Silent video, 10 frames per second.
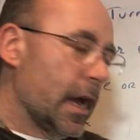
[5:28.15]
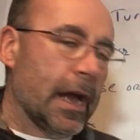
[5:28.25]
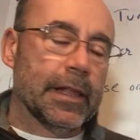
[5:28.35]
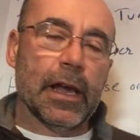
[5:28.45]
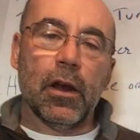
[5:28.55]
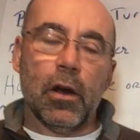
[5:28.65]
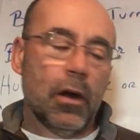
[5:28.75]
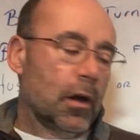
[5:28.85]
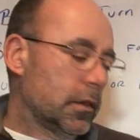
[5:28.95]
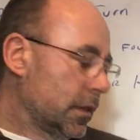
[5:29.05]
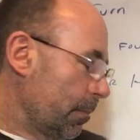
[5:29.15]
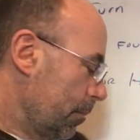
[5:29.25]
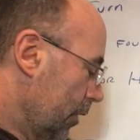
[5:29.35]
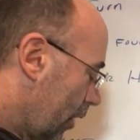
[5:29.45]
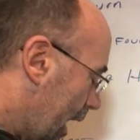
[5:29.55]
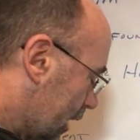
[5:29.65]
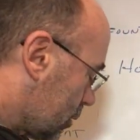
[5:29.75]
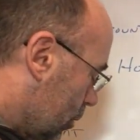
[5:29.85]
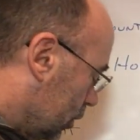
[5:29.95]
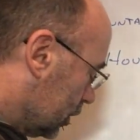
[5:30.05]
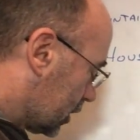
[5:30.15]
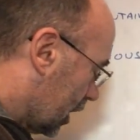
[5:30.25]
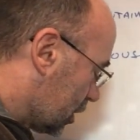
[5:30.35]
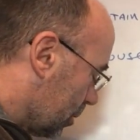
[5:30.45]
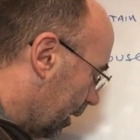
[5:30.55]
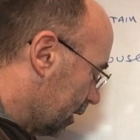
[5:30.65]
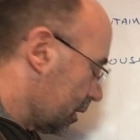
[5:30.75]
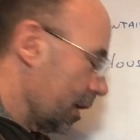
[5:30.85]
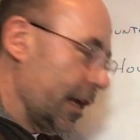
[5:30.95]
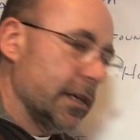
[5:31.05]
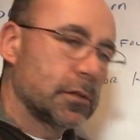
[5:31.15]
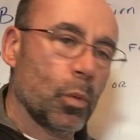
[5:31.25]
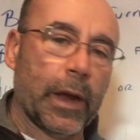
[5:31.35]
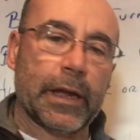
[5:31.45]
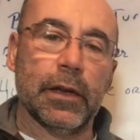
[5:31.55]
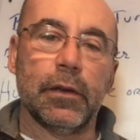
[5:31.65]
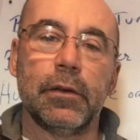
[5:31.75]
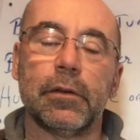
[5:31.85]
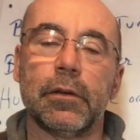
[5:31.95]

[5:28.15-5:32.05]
And then the, the last one we'll just touch a base today is wicked.